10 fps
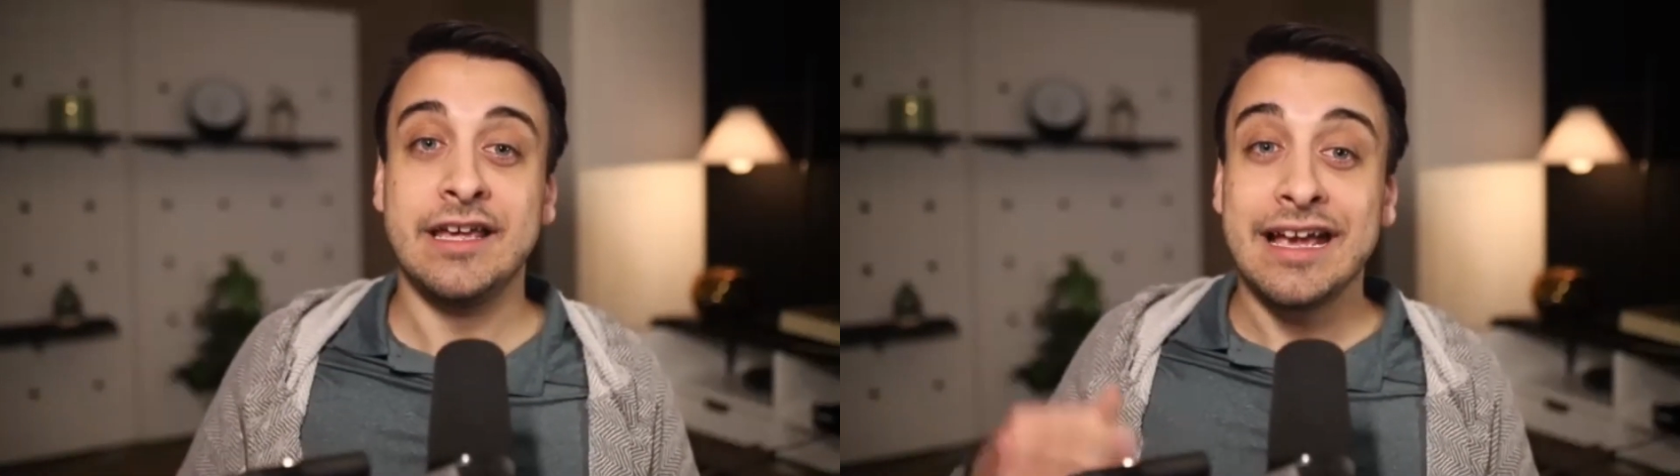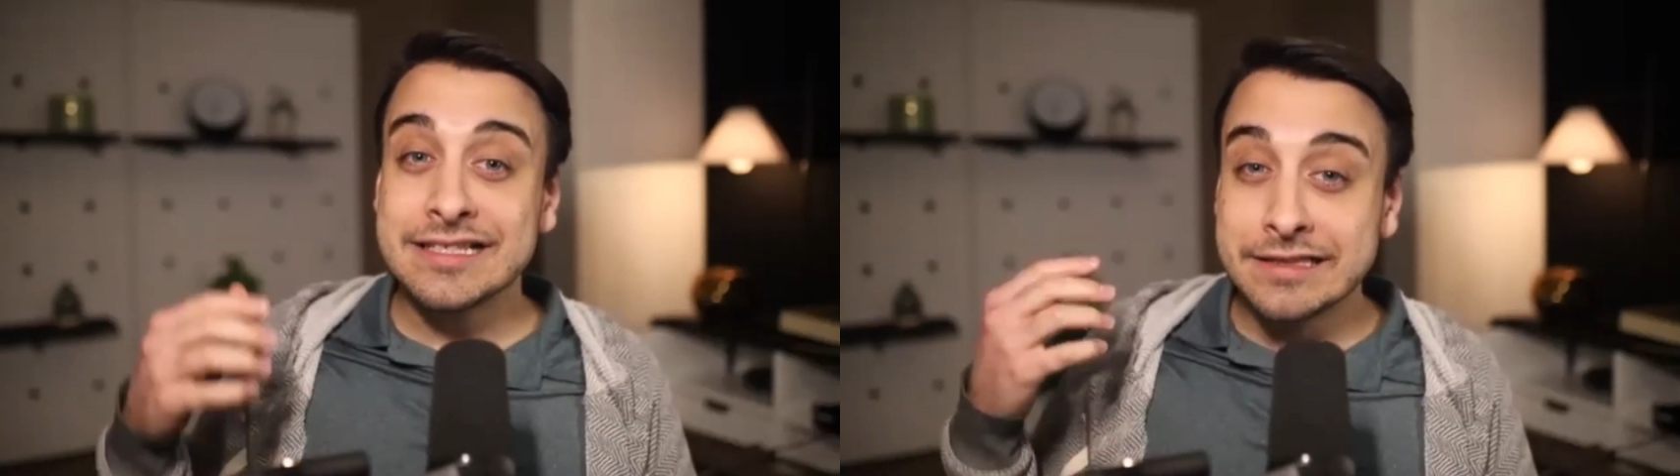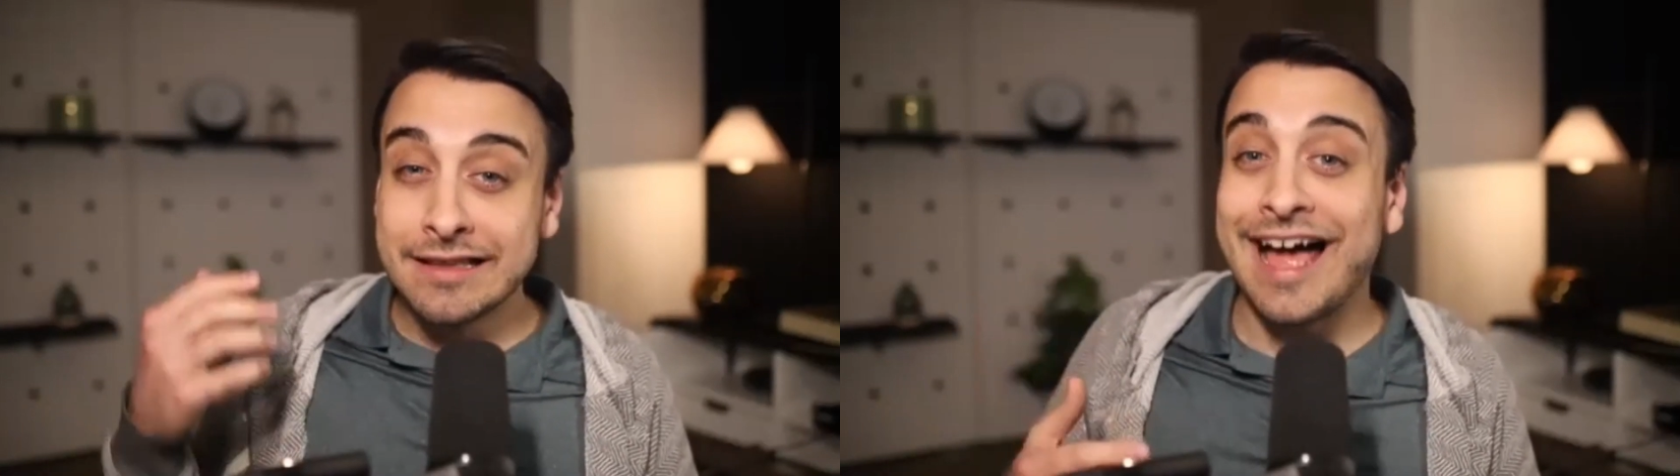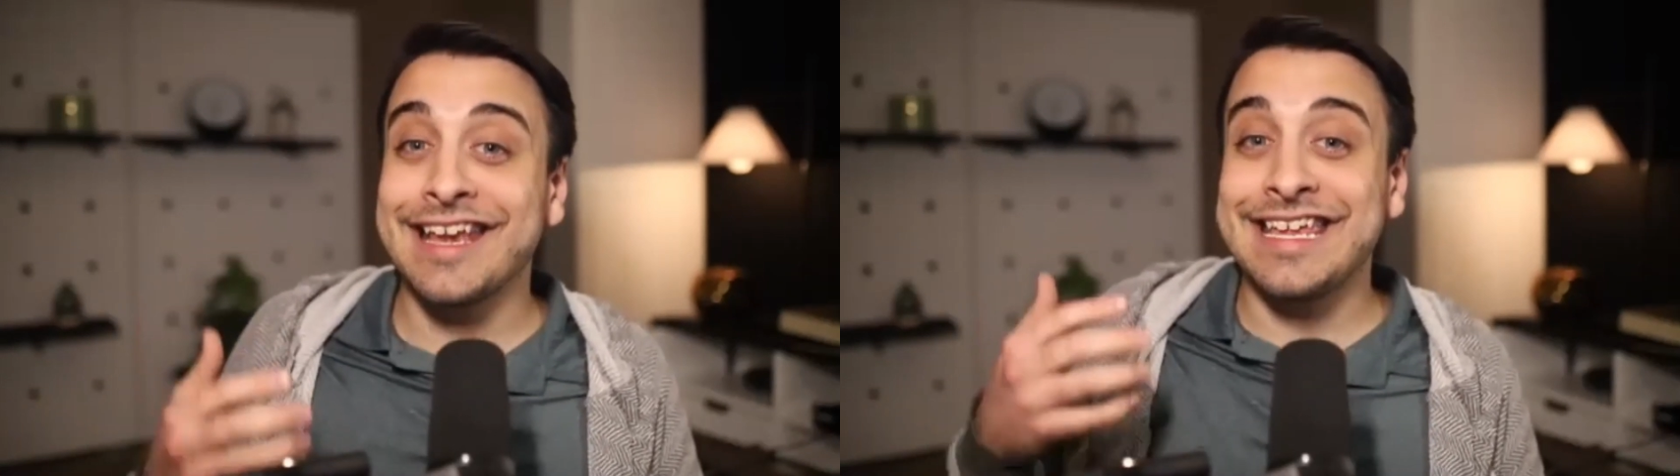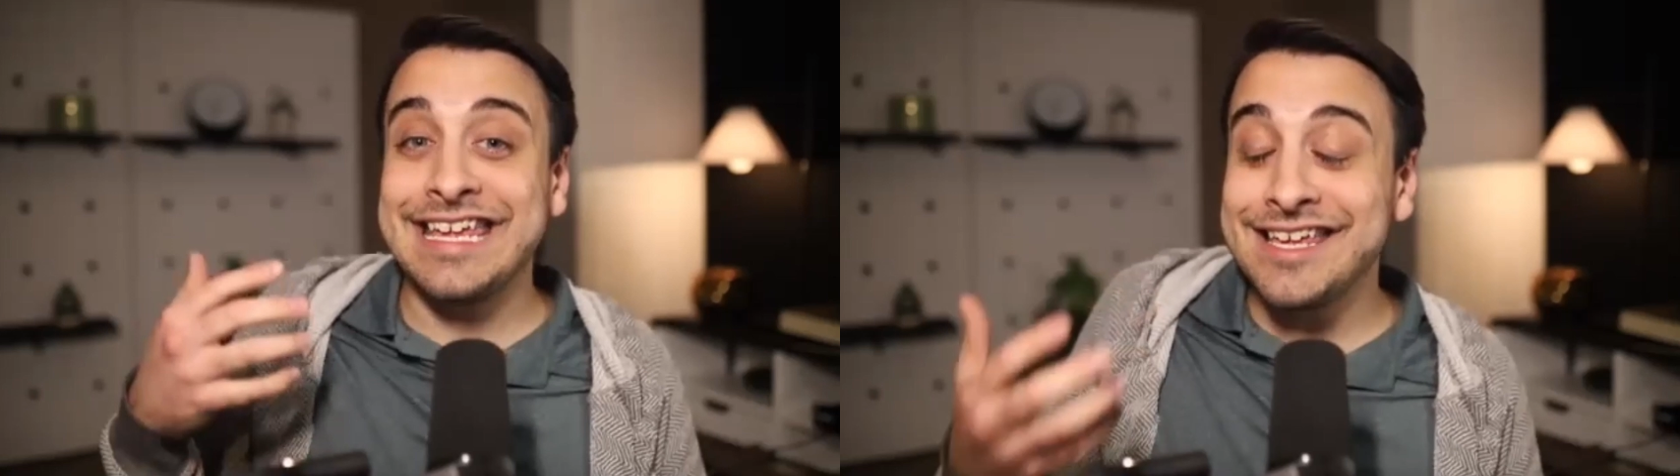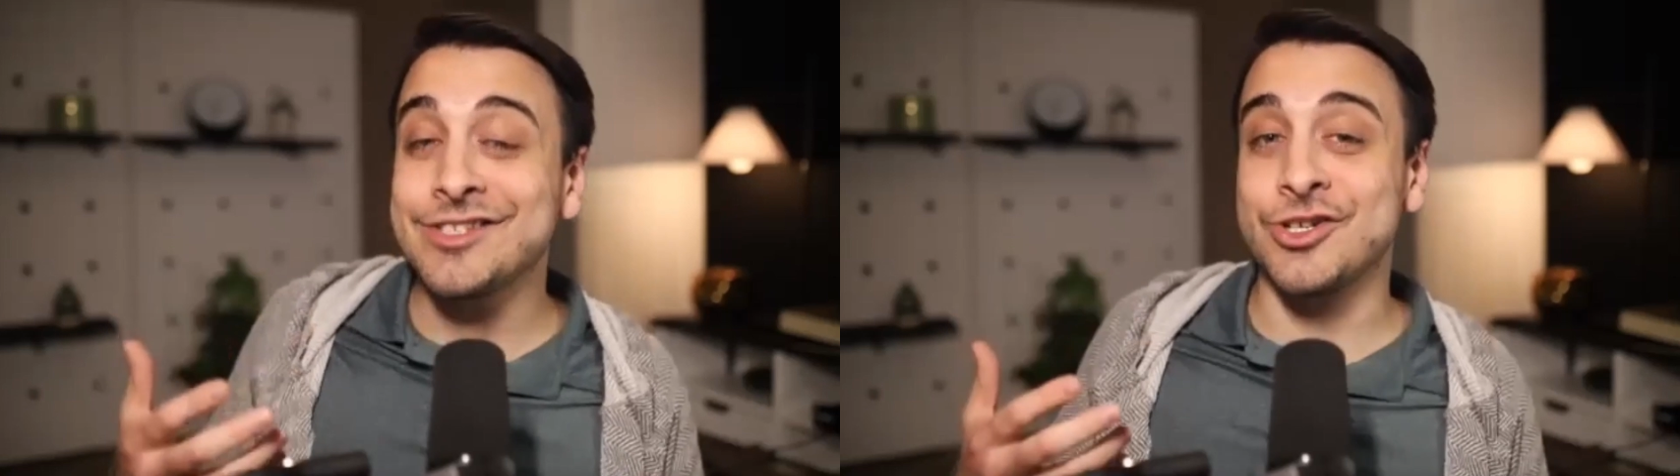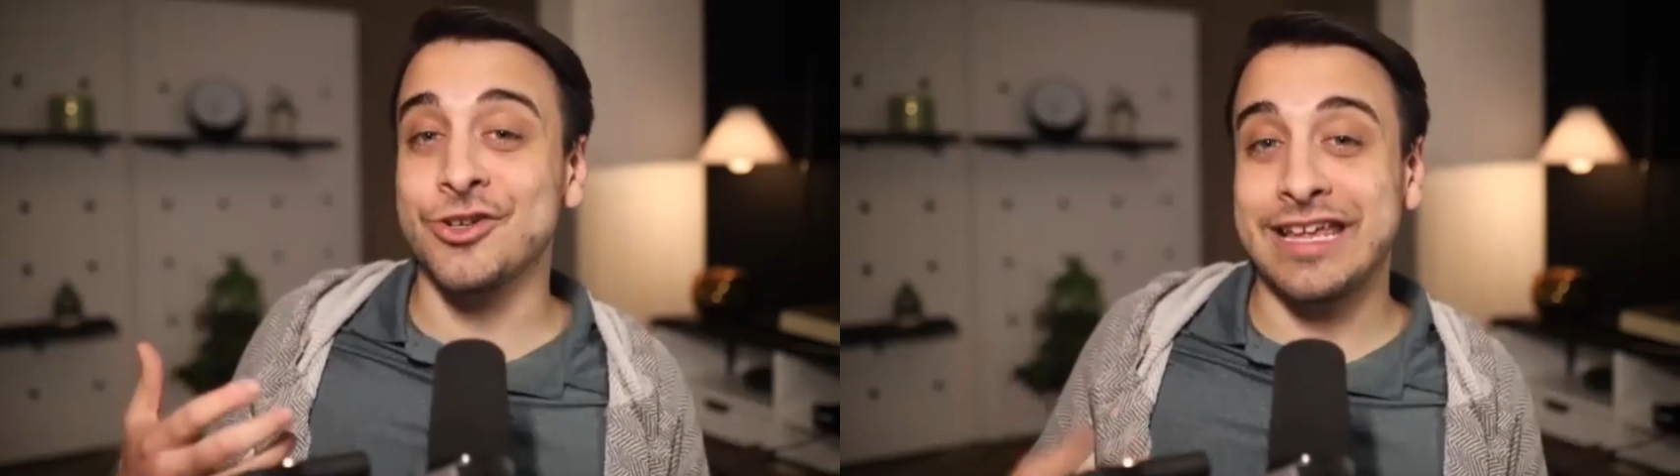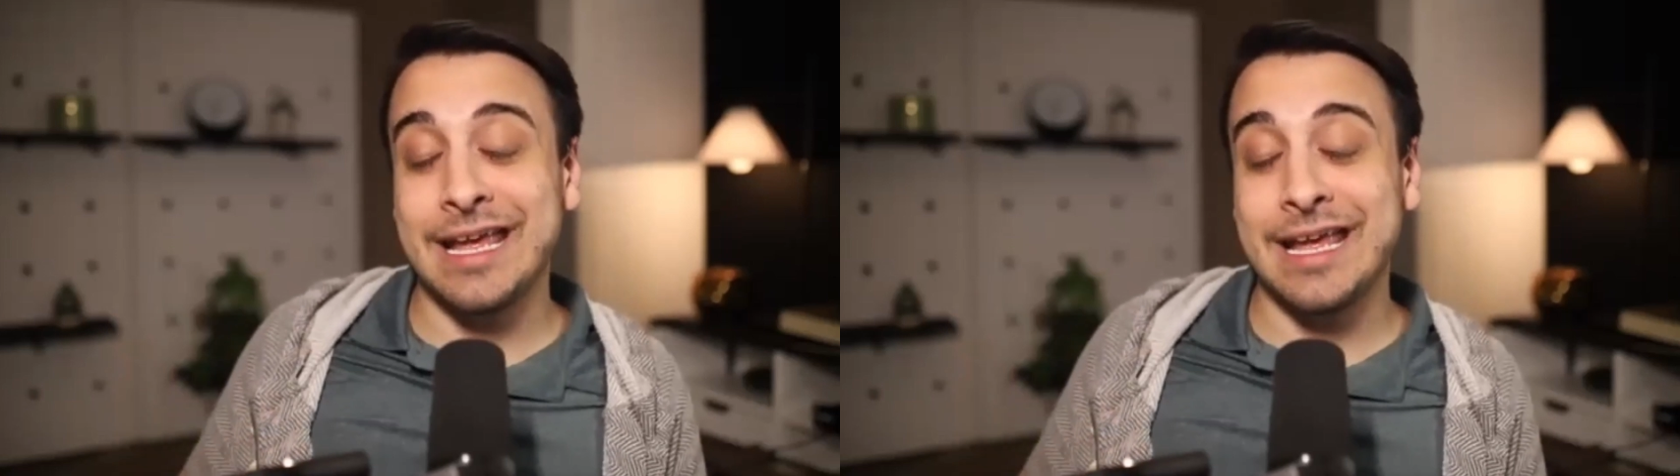It's a lot easier to